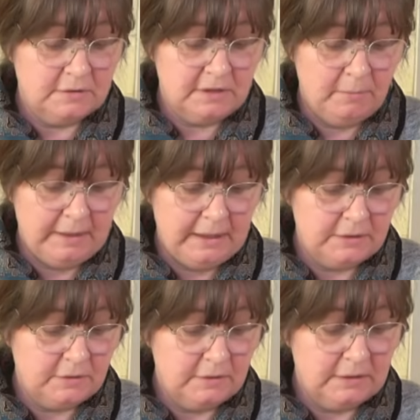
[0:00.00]
not so
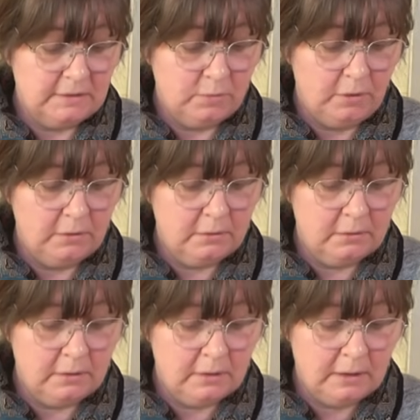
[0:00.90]
bad on this one.
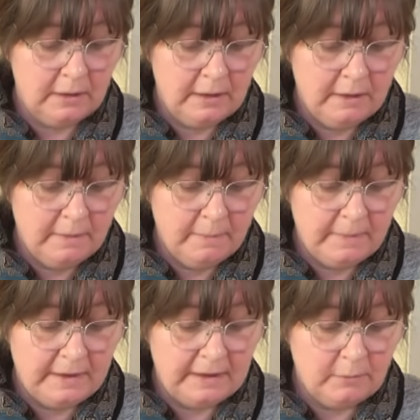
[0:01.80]

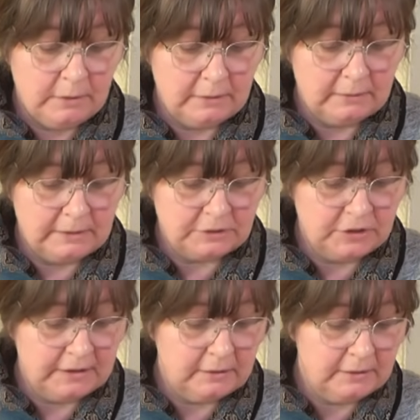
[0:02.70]
But, well,
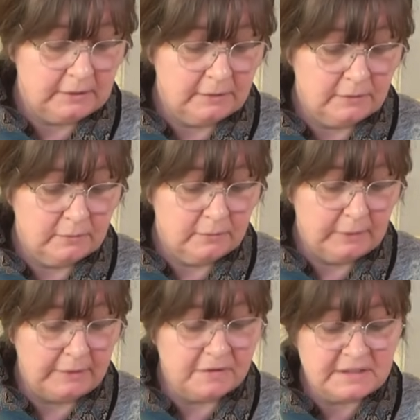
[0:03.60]
actually, it is.
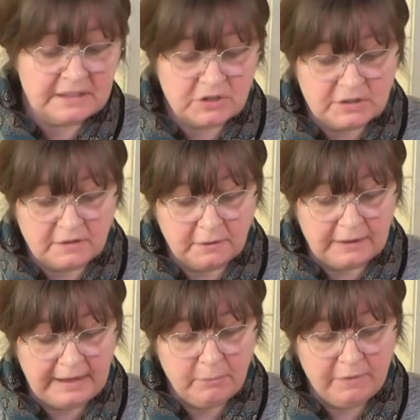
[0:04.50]
Well, the stitching's
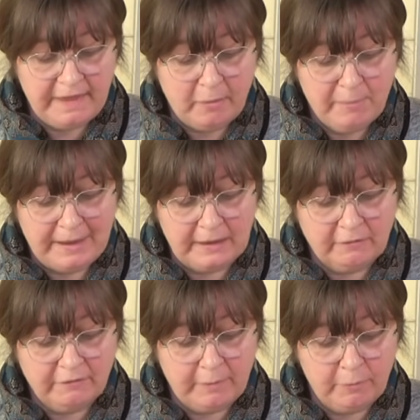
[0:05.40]
okay, but that
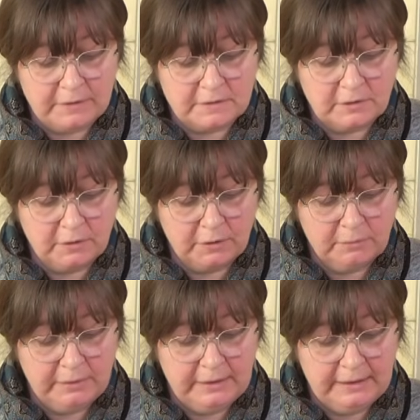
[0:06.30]
backing fabric has gone
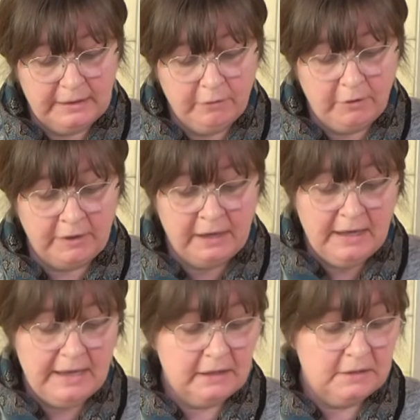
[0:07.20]
completely rotten.
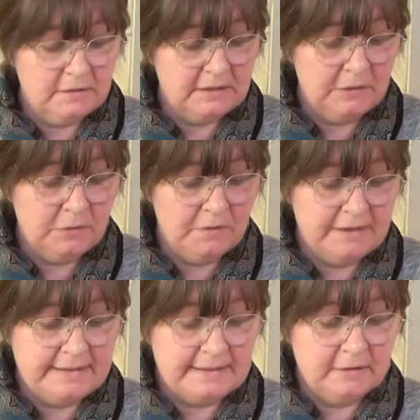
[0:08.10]
And can you see all
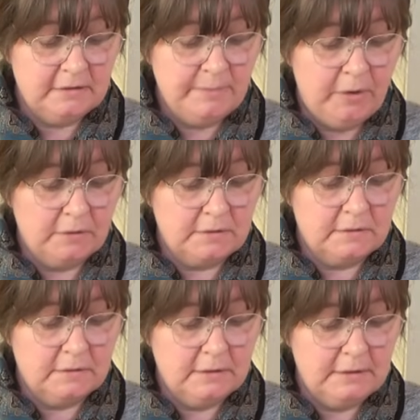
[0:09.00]
these little
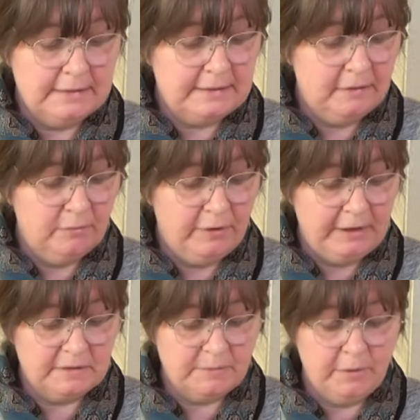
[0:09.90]
spots, these little
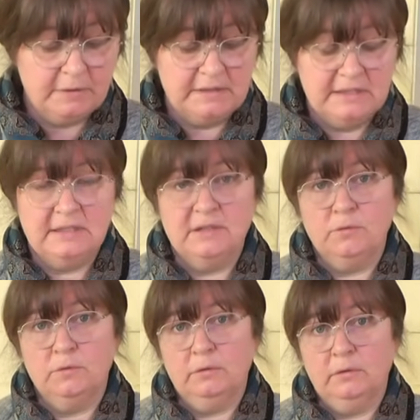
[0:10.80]
brown spots? This is
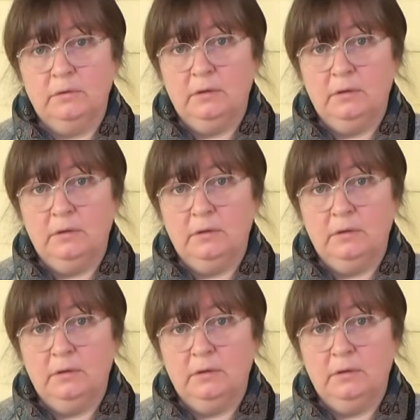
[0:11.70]
all